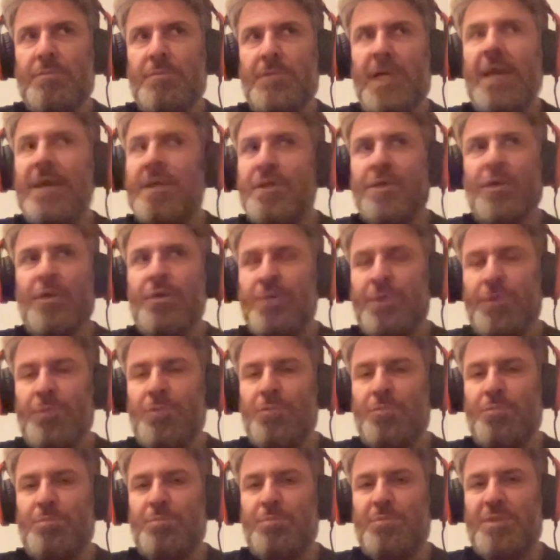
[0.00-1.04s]
yeah, you know
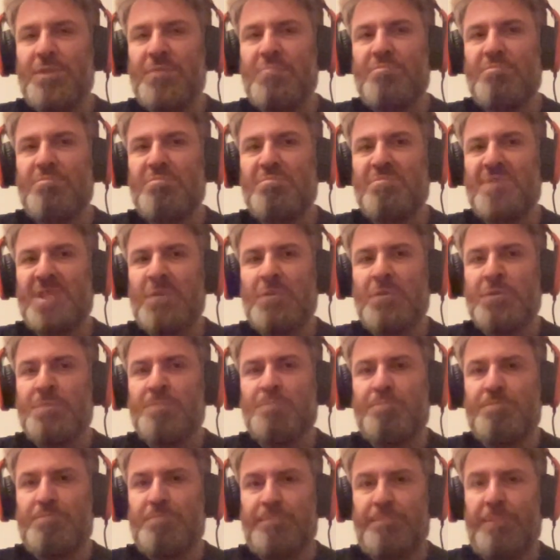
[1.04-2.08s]
he he was
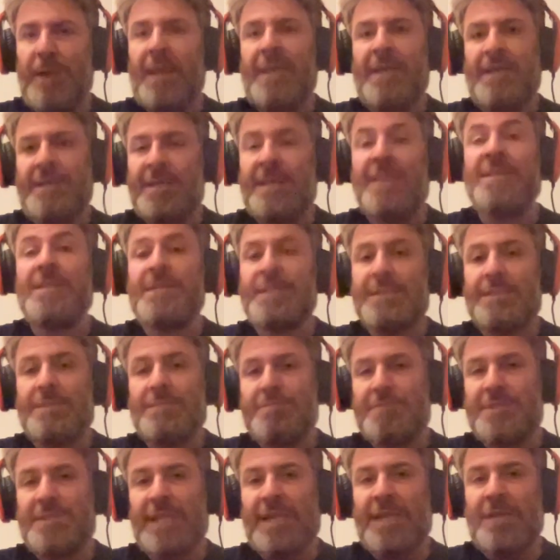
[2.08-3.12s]
by
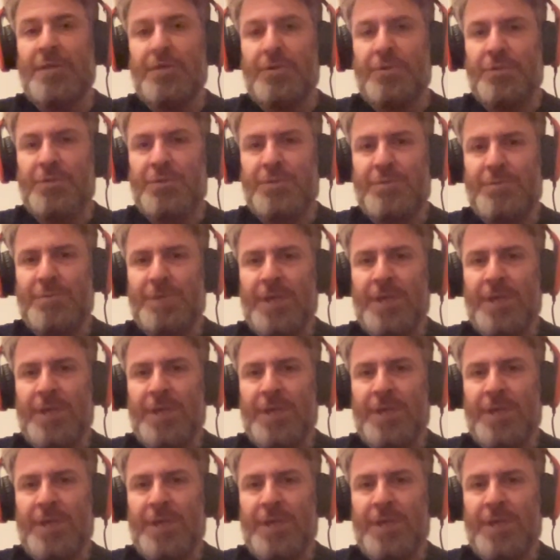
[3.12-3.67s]
his standards,